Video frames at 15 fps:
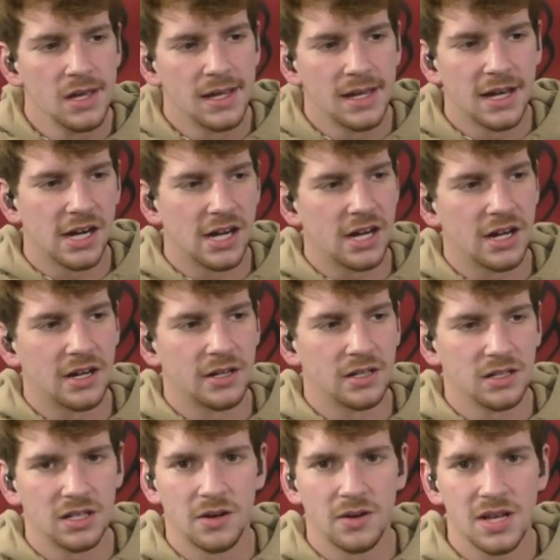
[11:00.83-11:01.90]

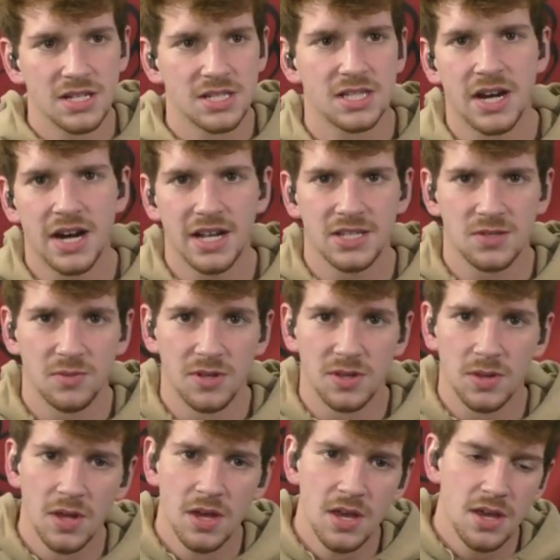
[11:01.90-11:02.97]
his thoughts
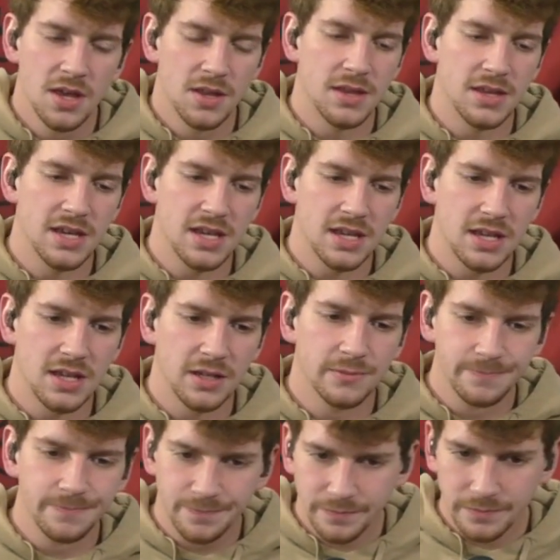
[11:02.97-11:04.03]
with the
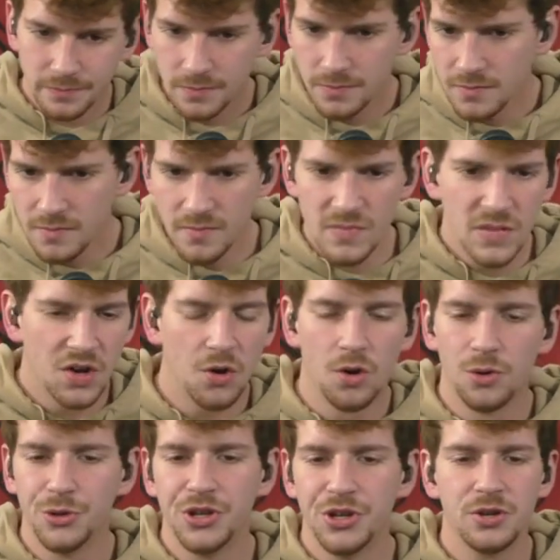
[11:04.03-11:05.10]

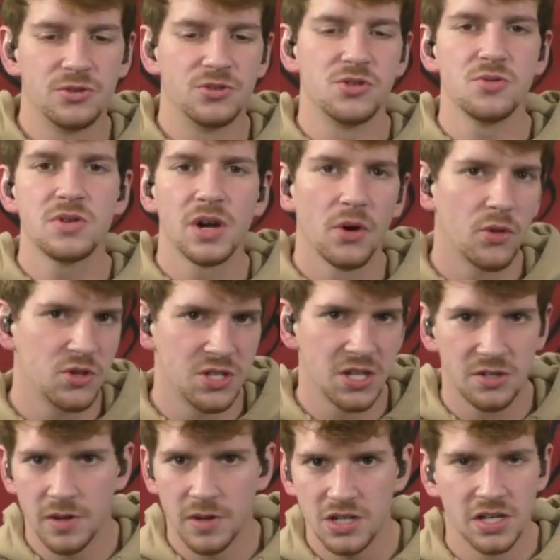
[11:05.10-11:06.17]
whole new JUCO
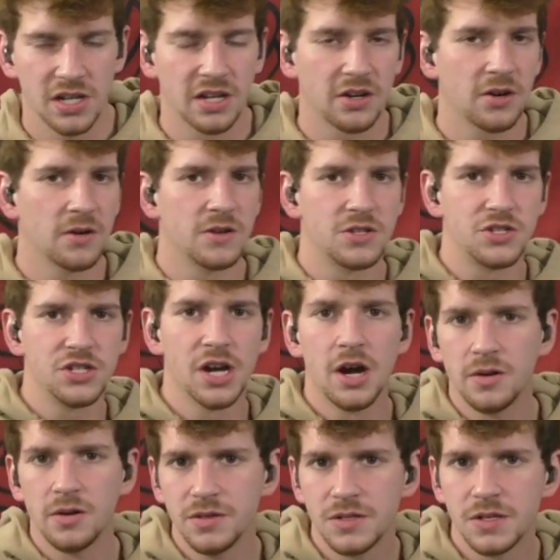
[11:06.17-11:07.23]
situation and Curtis
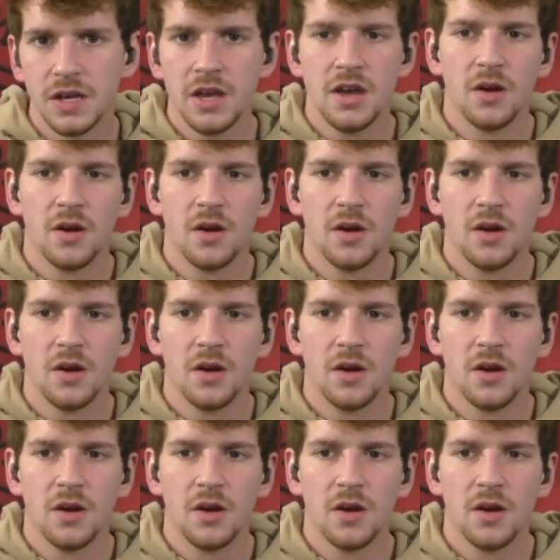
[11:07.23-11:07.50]
Jones.